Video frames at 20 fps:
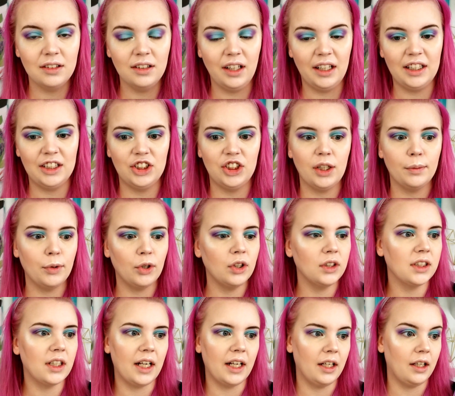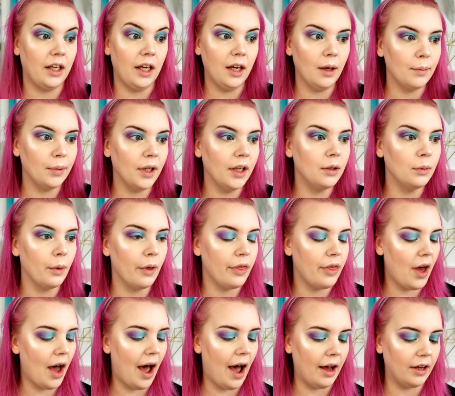like, shimmers, and I can't blend with
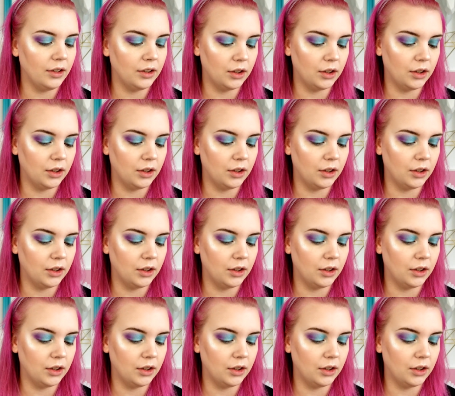that.